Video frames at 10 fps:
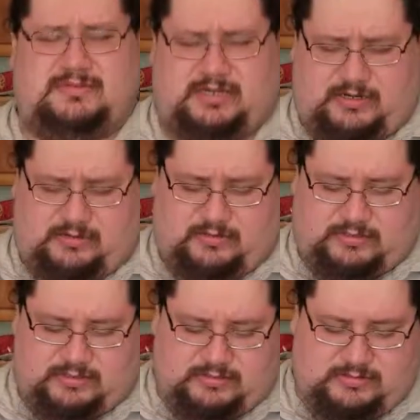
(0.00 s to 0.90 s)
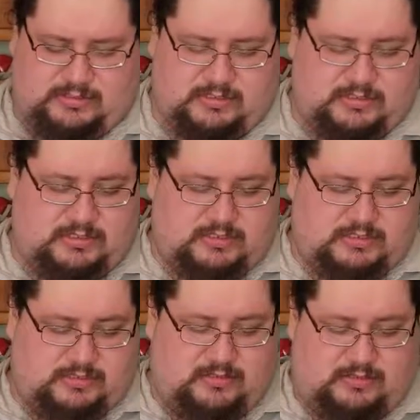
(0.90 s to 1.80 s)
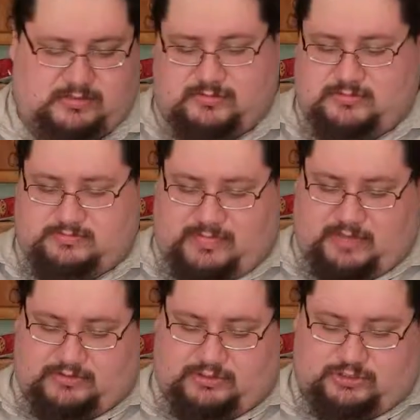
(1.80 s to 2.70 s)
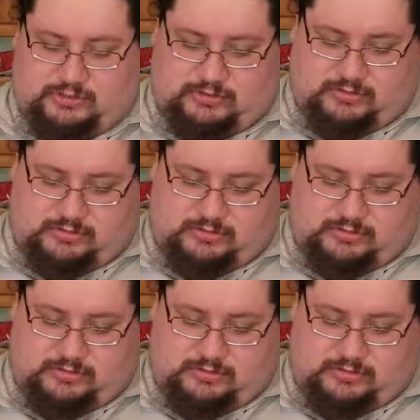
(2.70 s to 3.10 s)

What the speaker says: card holder, little pouch.